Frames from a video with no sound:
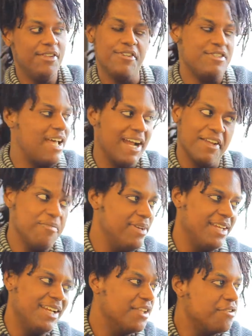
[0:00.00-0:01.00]
there's not going to
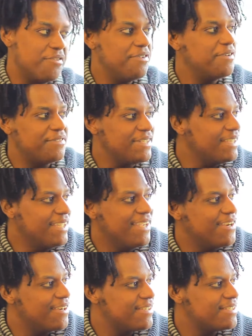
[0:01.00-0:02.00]
be another fifty
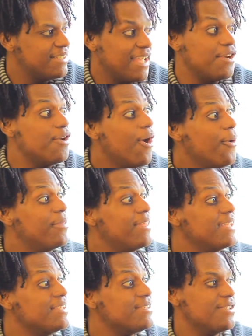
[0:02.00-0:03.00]
years. They know
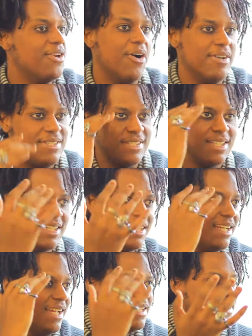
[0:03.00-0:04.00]
this. You know, it's
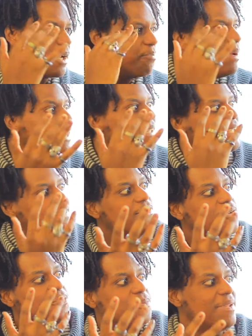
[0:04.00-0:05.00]
a, it's like
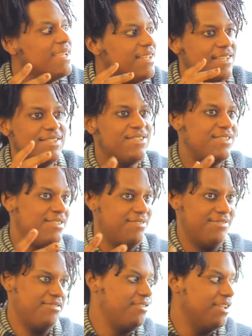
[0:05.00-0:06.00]
pending doom. It's
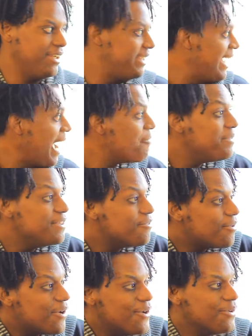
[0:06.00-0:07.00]
a gap in
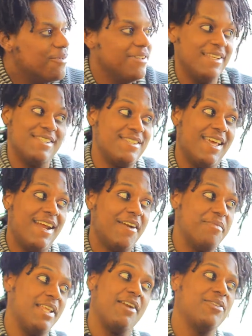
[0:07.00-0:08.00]
the road. It's there,
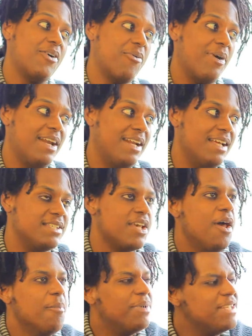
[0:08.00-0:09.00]
but they don't know when it is.
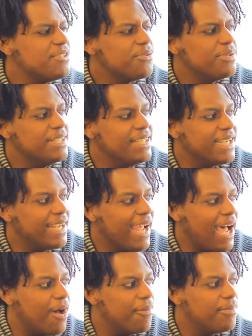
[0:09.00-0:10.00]
Mm-hmm. But is it really a
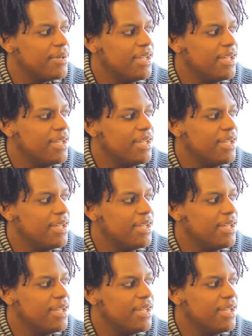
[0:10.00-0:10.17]
gap?